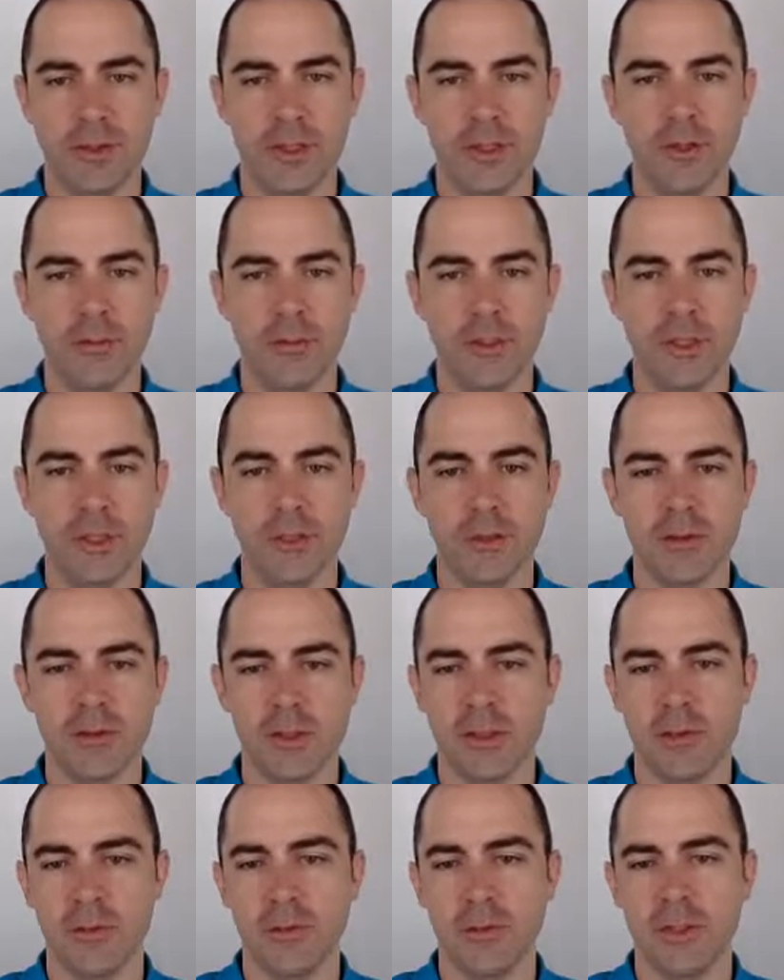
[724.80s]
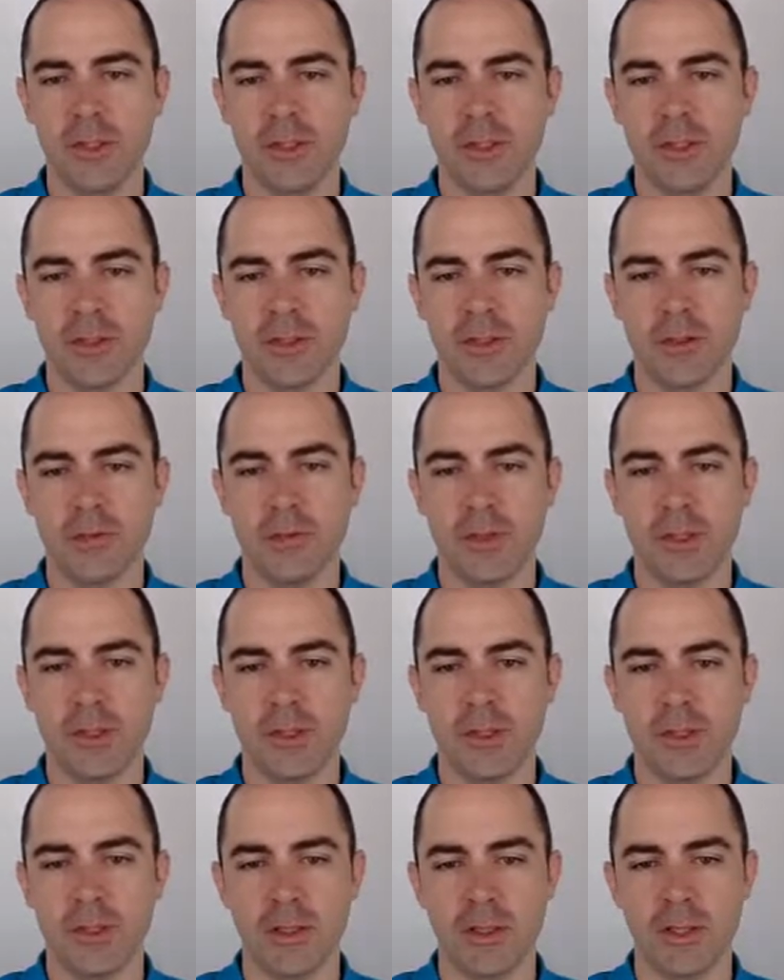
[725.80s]
object, then we just
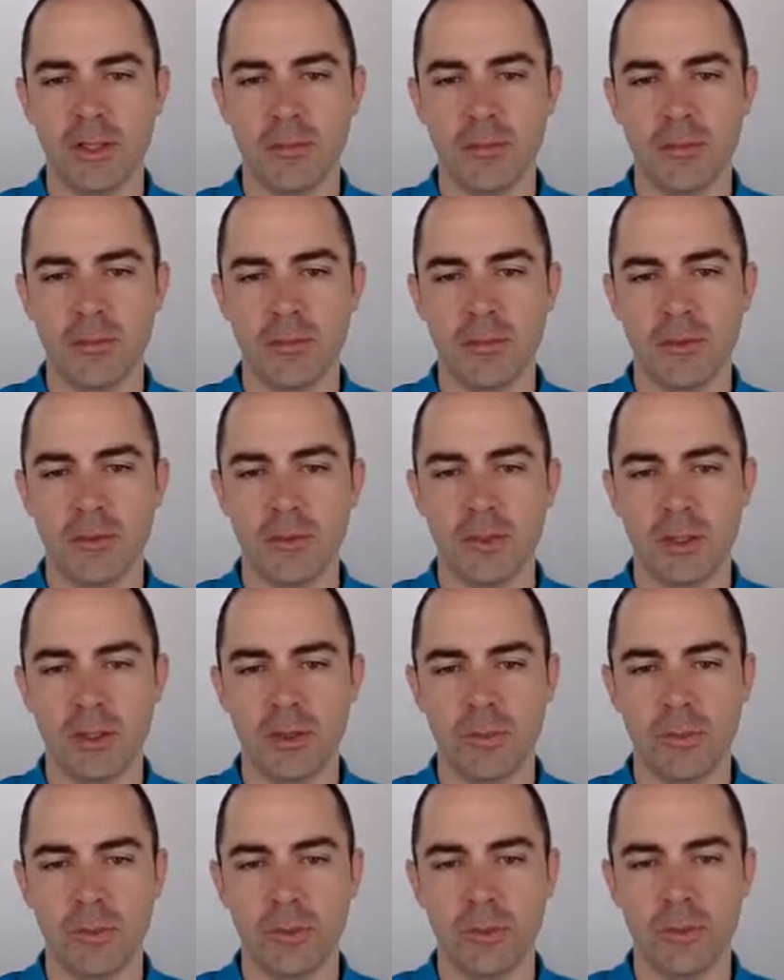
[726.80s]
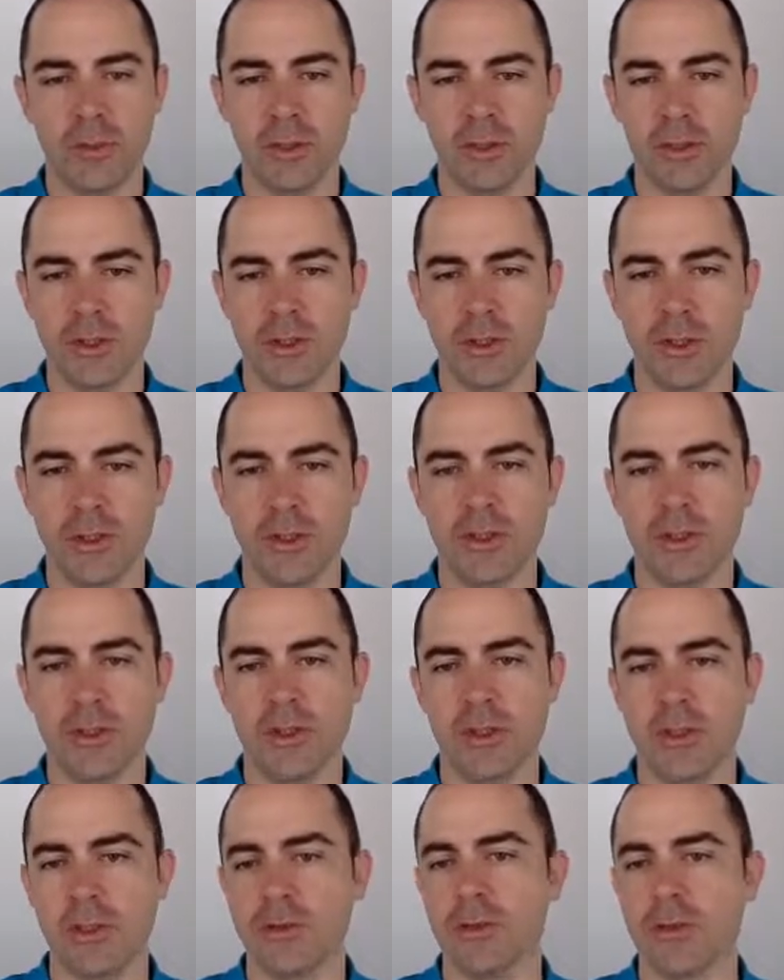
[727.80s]
simply output the
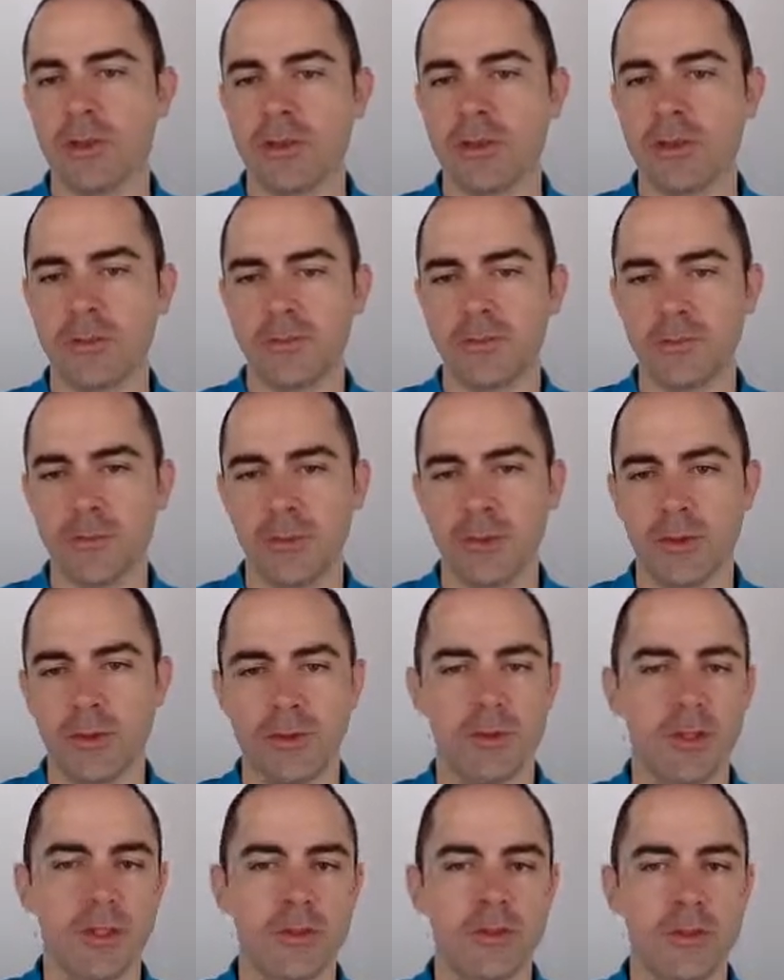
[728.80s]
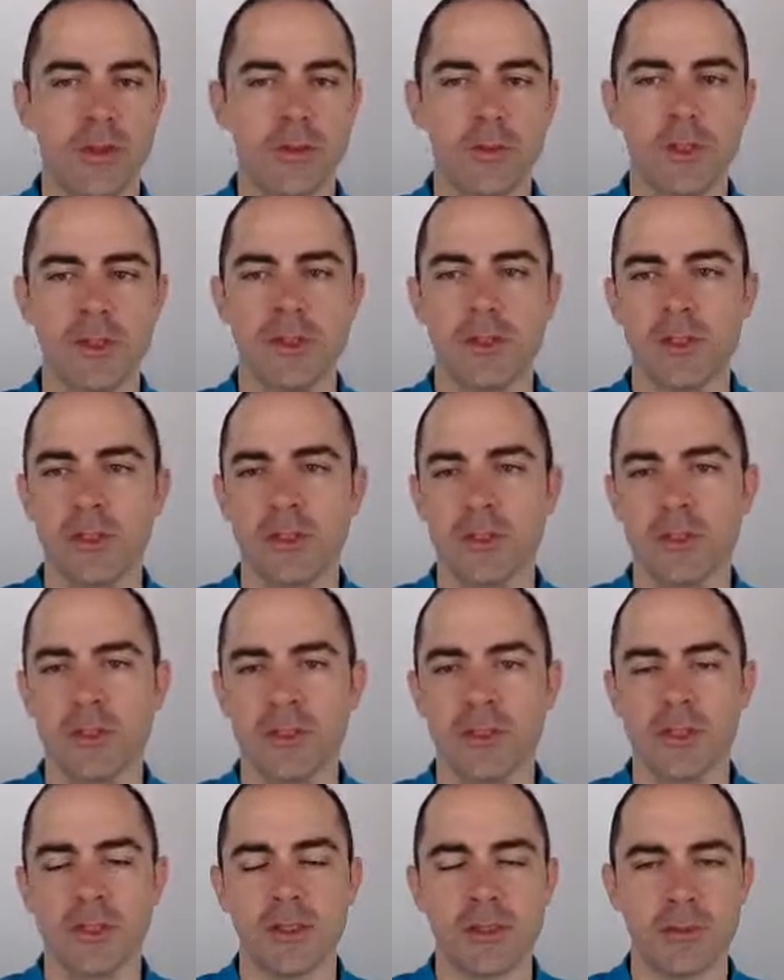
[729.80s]
centroid. We don't need to update the
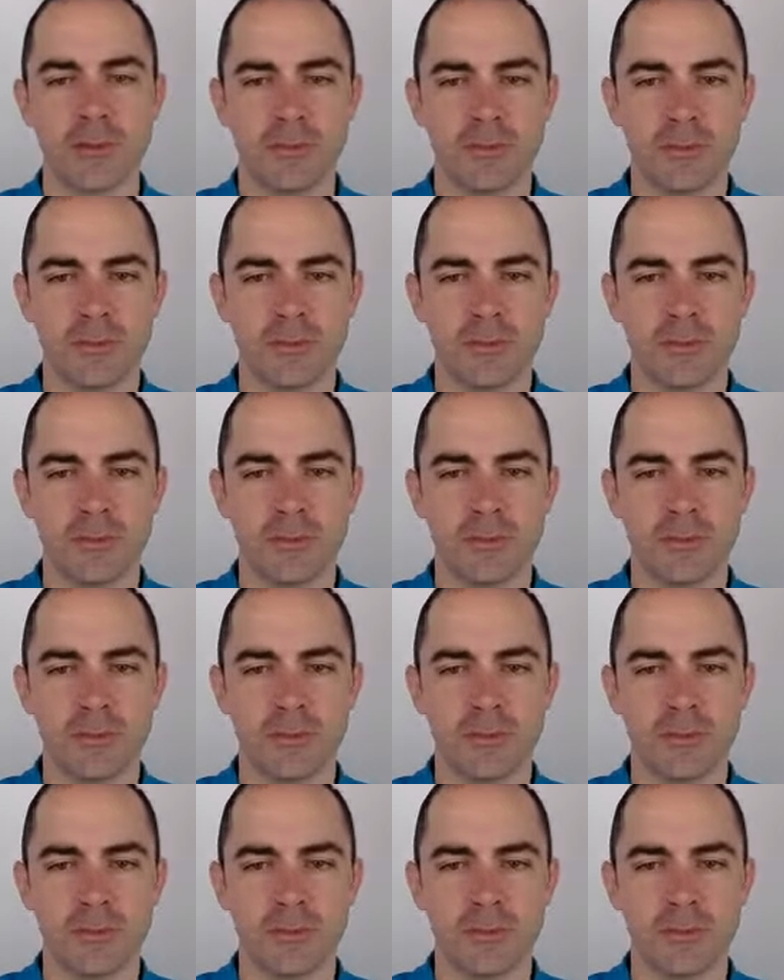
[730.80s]
size.